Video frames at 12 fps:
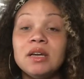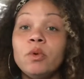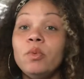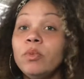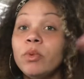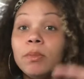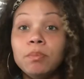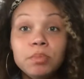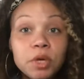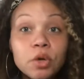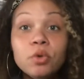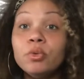We
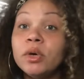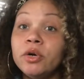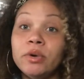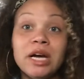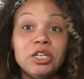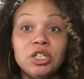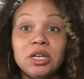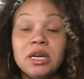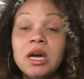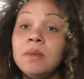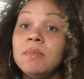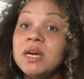rebuke regression,
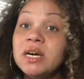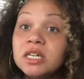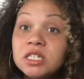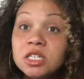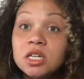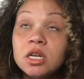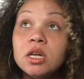because